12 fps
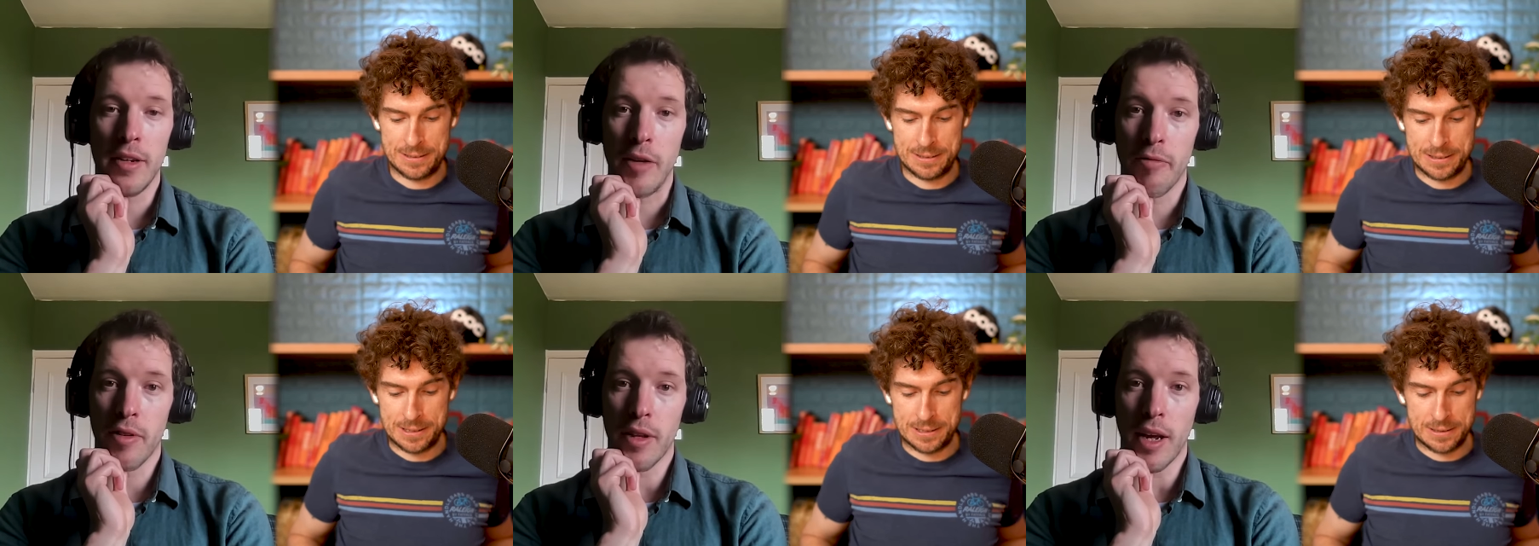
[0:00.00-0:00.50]

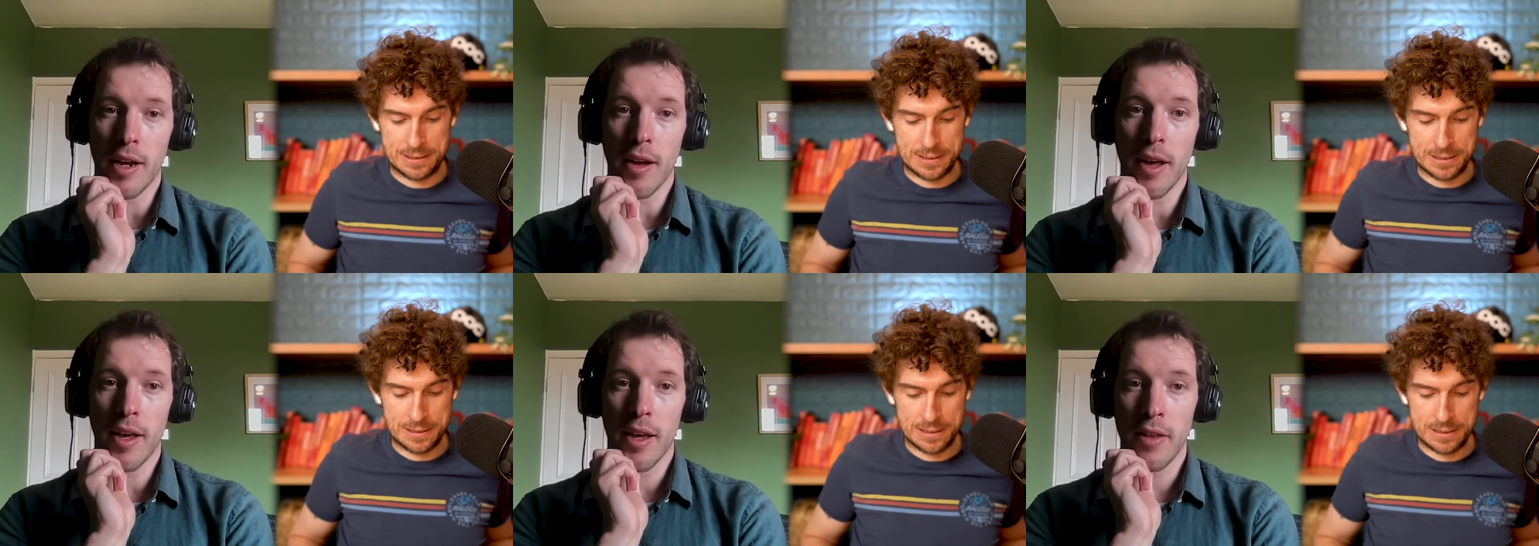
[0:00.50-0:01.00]
Speaker 1: different then.
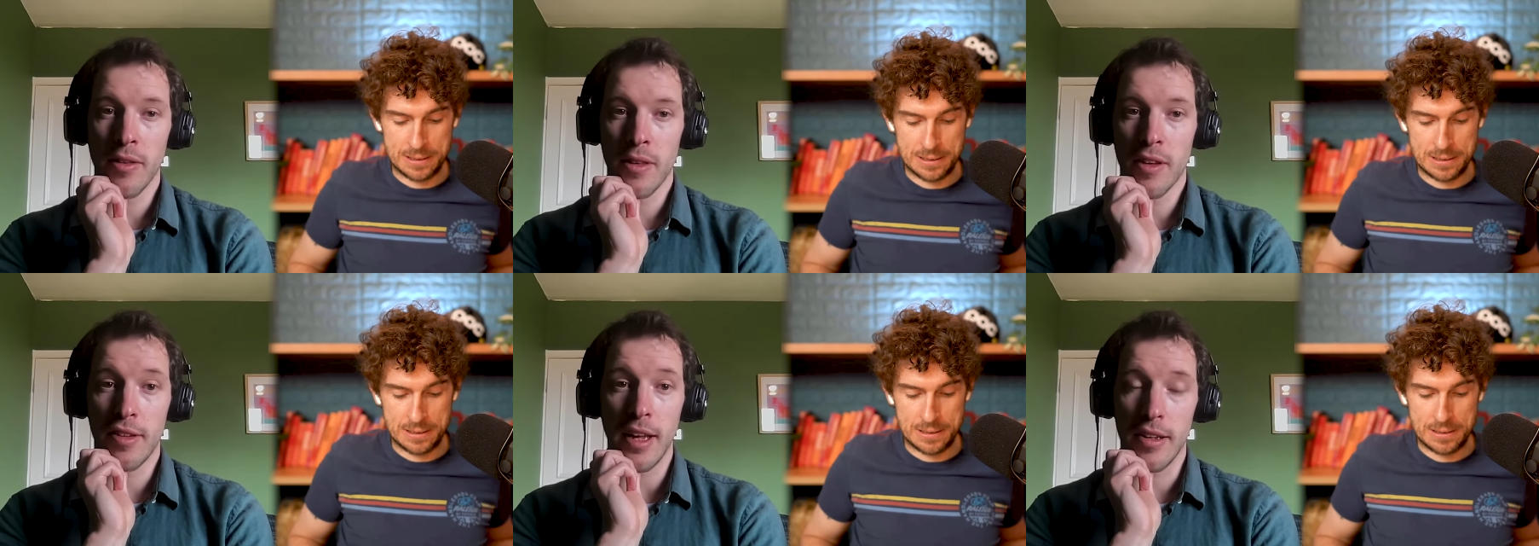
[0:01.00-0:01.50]
Like in the
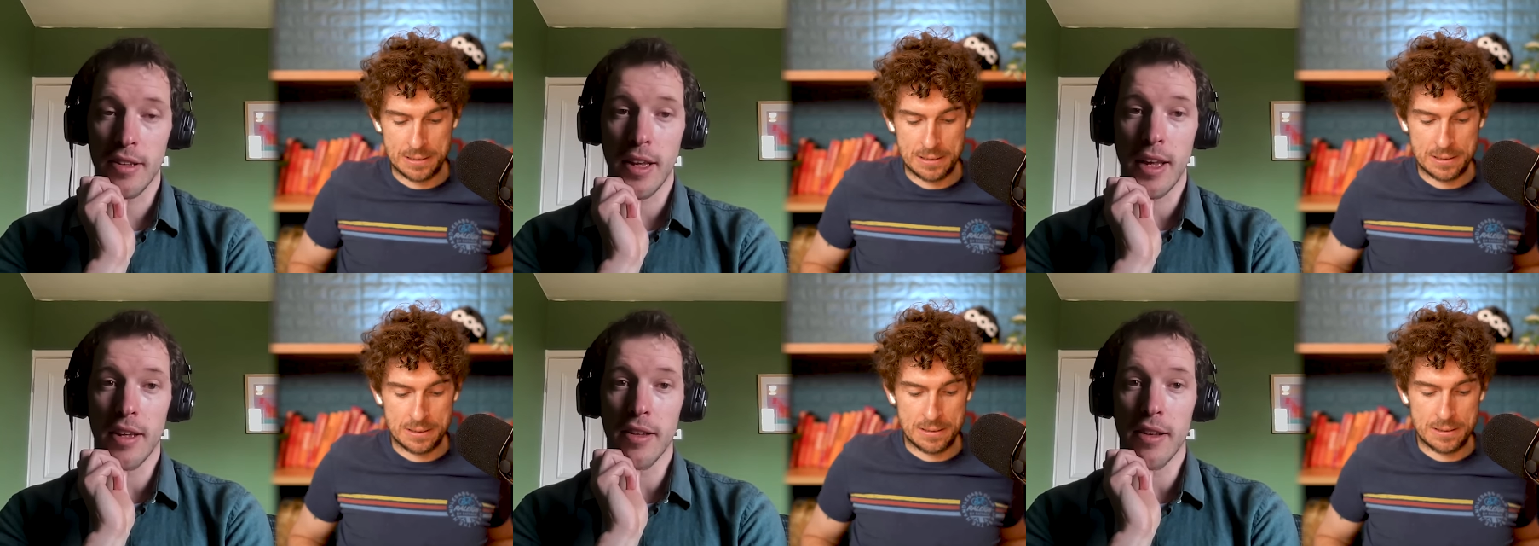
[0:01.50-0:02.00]

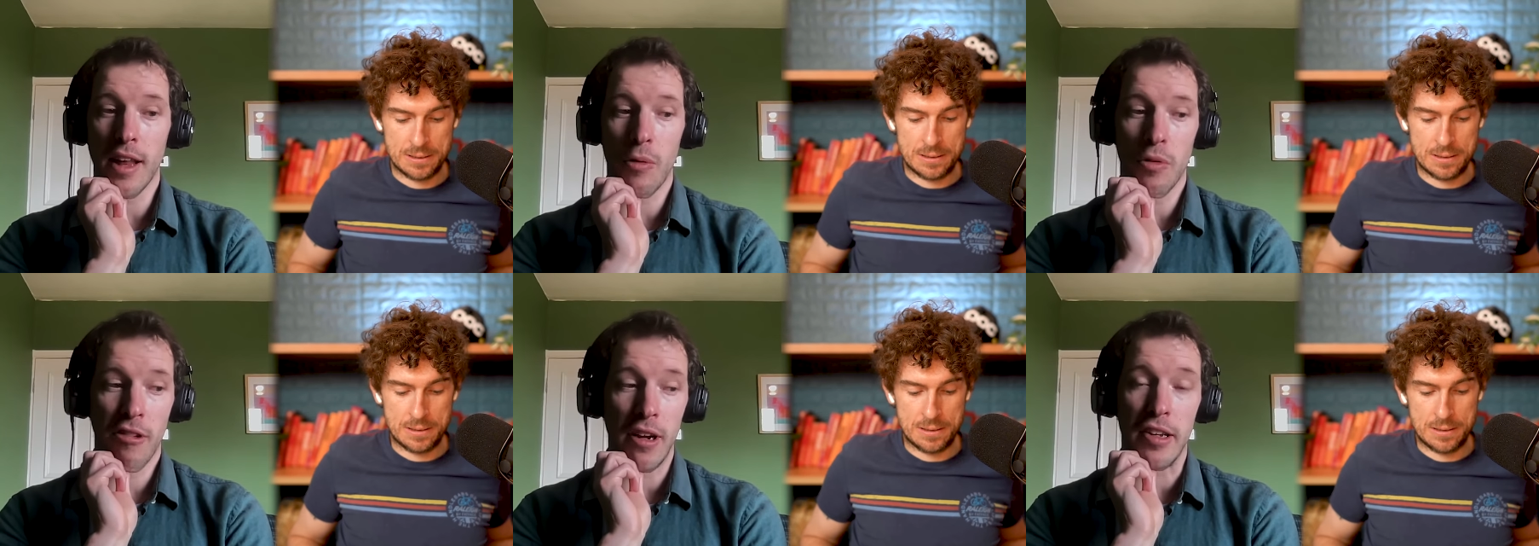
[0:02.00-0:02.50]
60s, they were
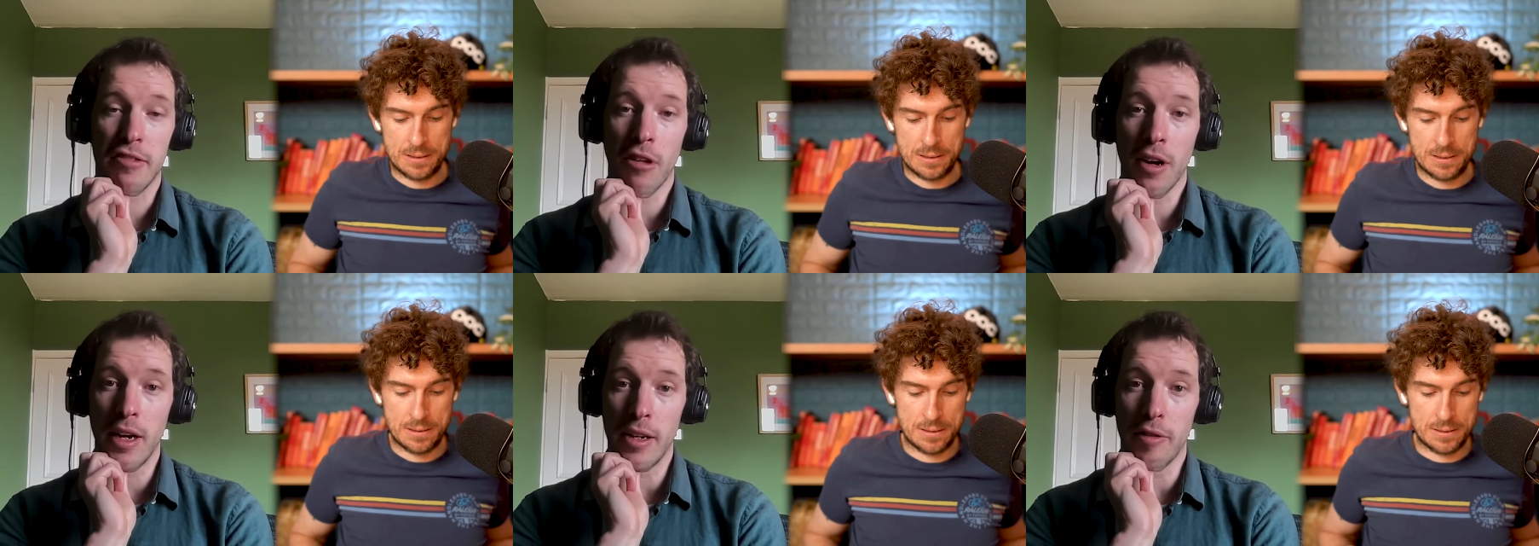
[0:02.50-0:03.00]
really
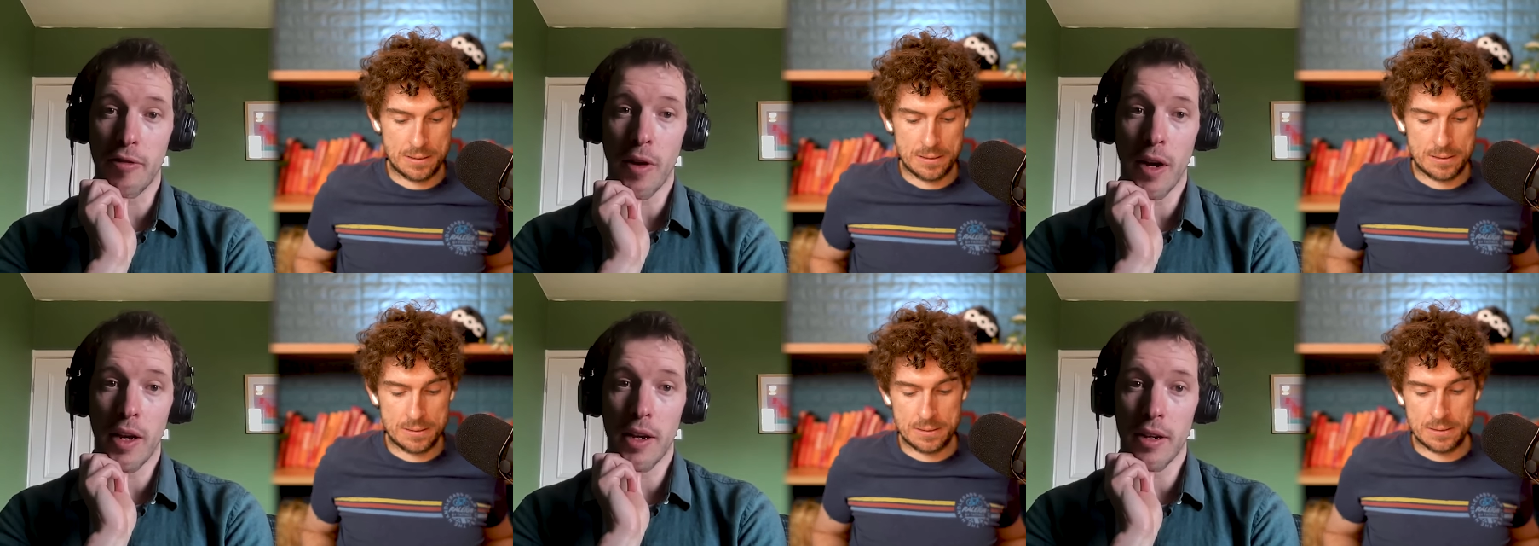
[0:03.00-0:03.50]
struggling to
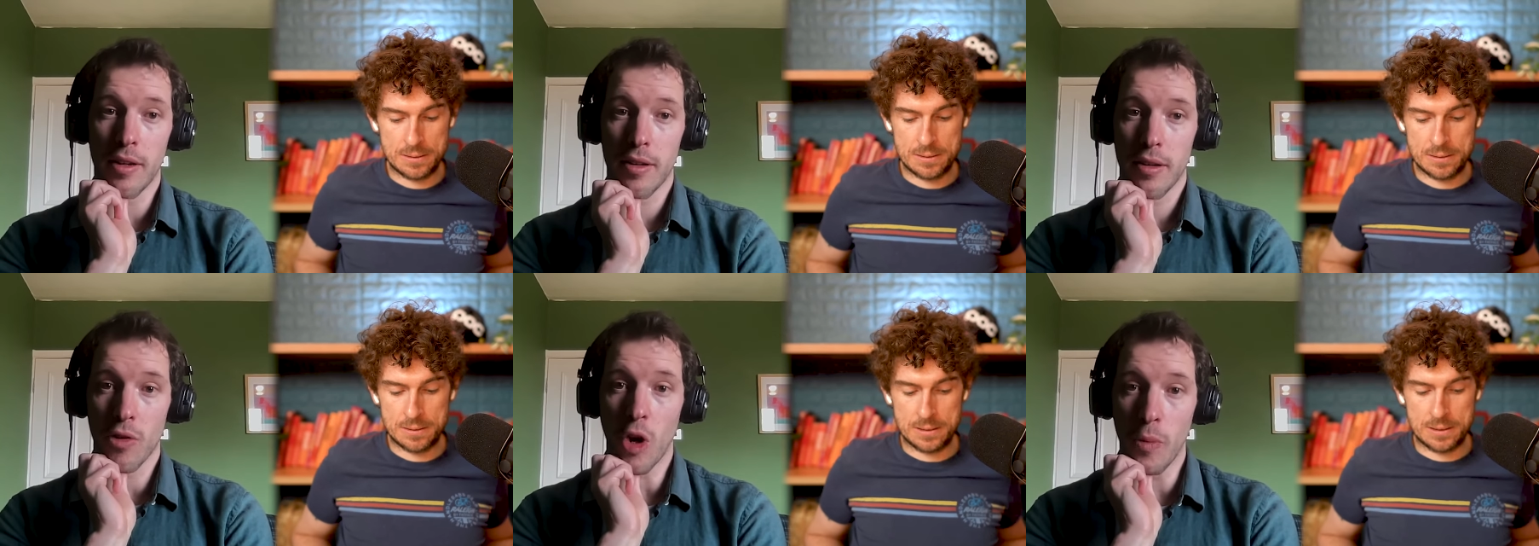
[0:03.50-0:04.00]
find
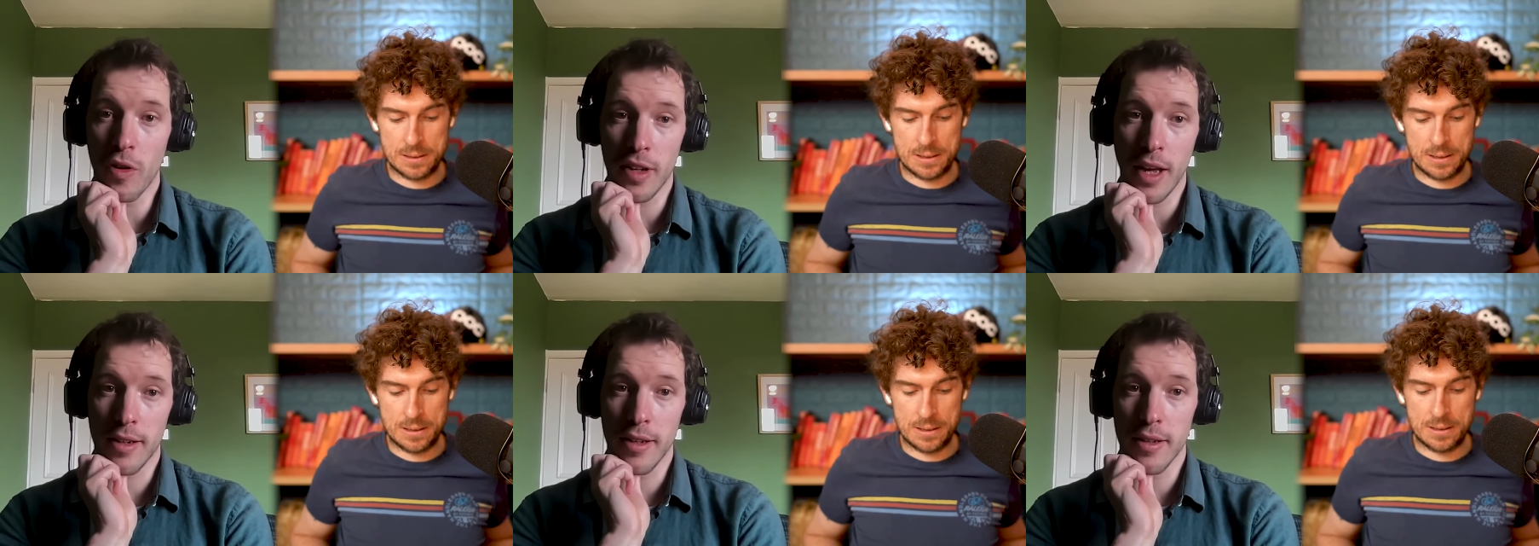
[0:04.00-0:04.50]
cobble
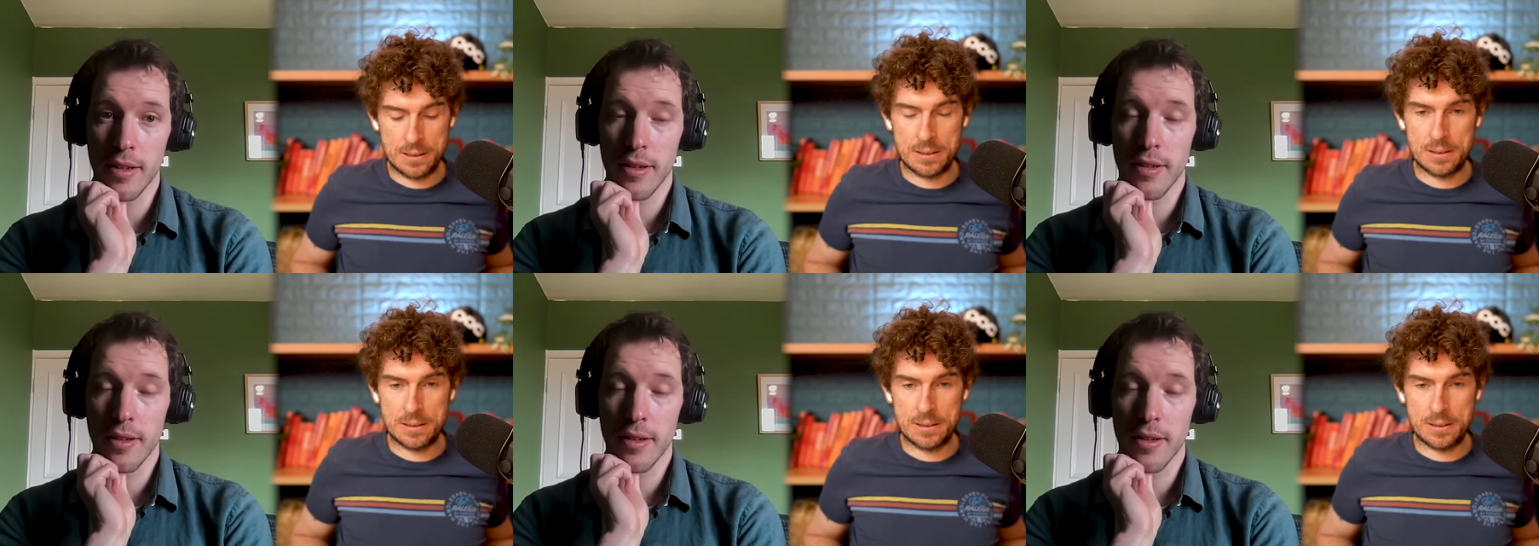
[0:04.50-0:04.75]
sectors.